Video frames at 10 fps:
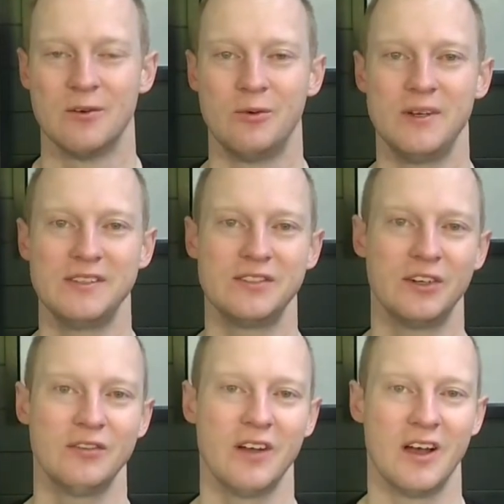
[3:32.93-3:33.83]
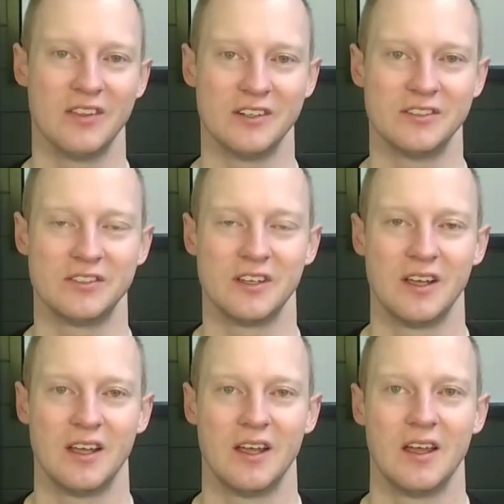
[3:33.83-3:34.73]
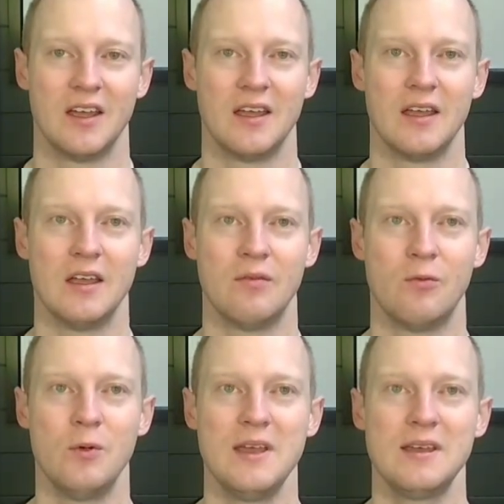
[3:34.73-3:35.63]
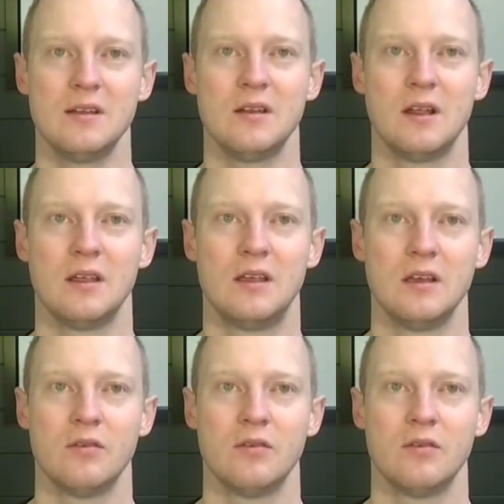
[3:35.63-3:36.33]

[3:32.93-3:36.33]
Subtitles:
we serve others, if we can give